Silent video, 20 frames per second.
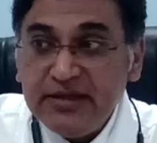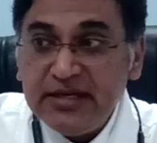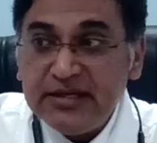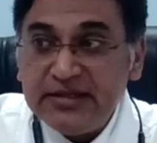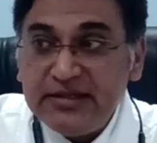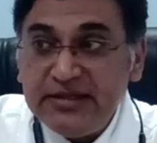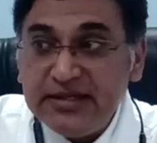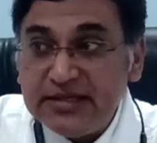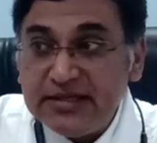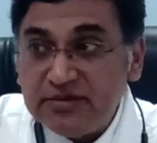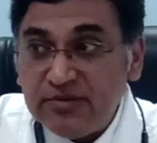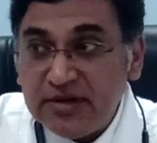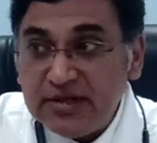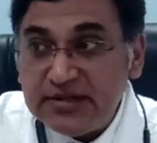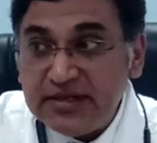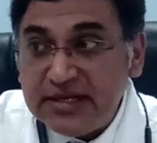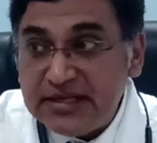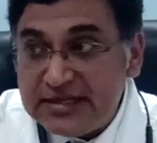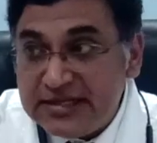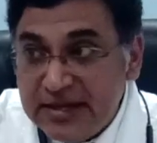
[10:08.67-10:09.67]
This disc
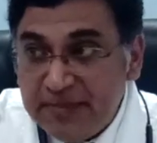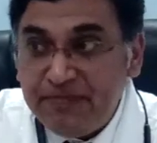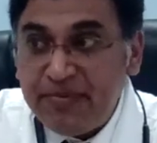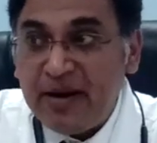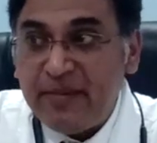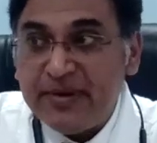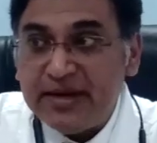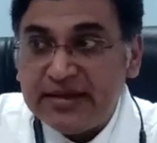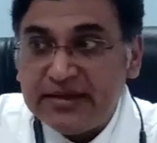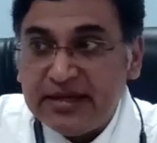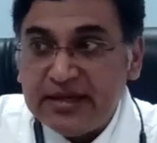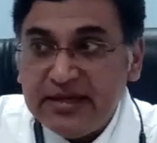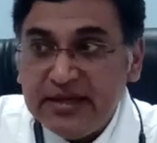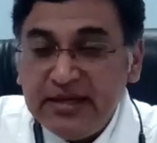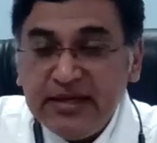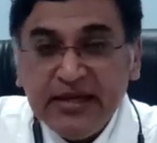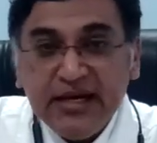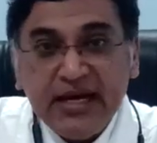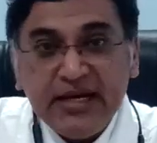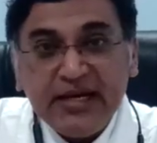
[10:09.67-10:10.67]
constantly slips out.
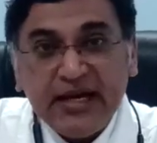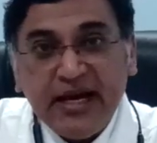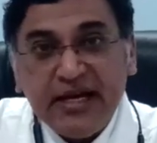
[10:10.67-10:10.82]
It